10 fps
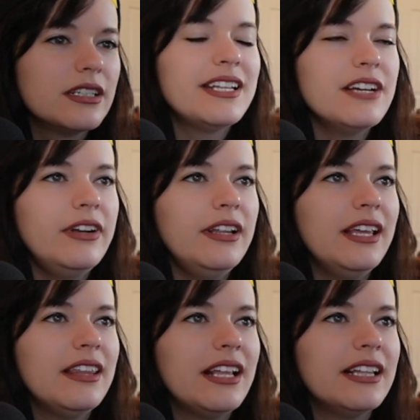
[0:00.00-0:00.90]

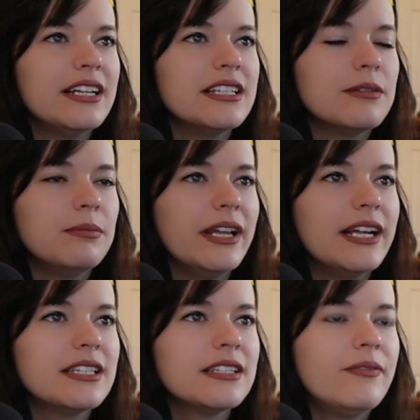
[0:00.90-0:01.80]
Definitely think that it's a
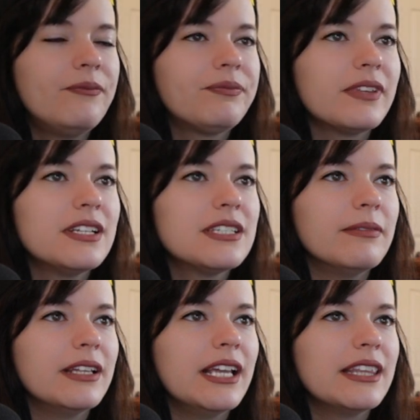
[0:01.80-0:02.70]
plant,
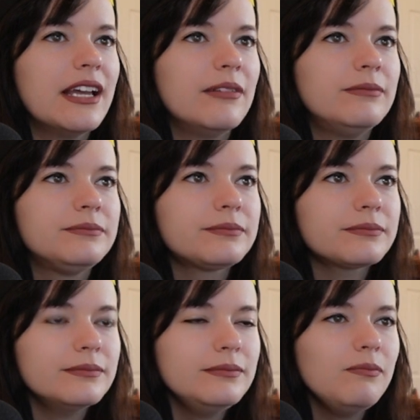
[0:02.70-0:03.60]
something like that.
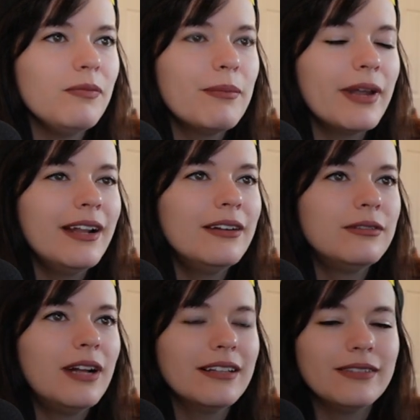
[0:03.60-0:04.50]
But I
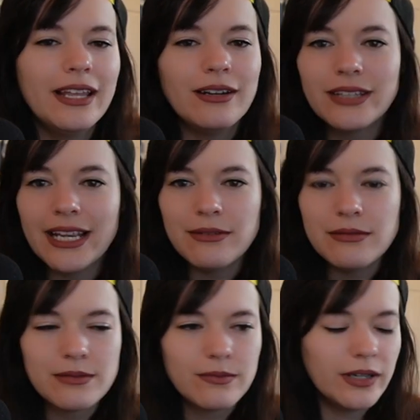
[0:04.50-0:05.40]
don't think it
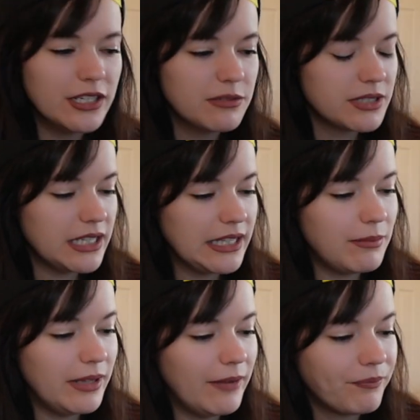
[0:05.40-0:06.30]
was 100%
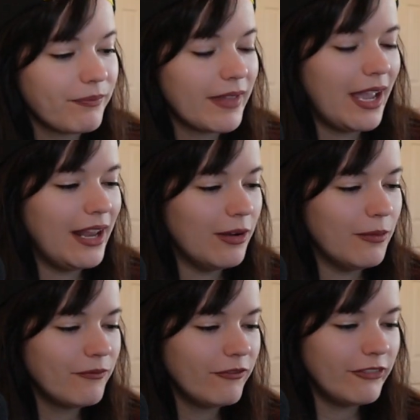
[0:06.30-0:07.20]
that plant. I
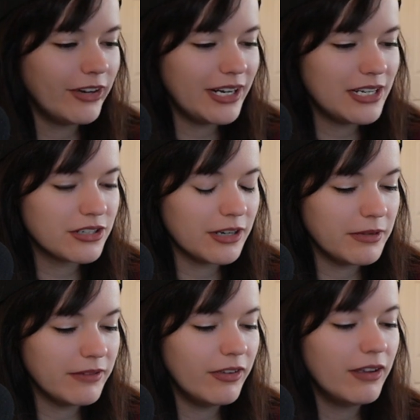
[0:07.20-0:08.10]
know, very
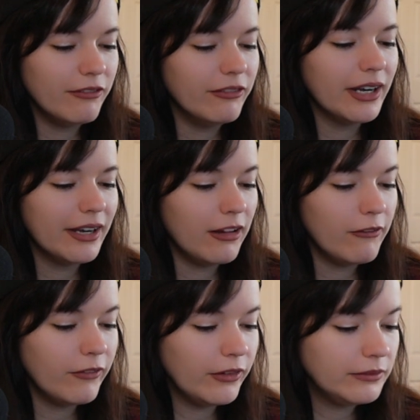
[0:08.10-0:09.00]
descriptive, very
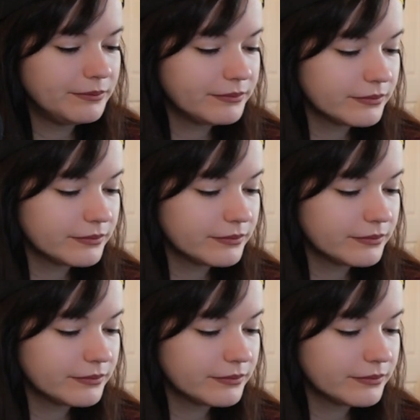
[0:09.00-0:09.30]
helpful.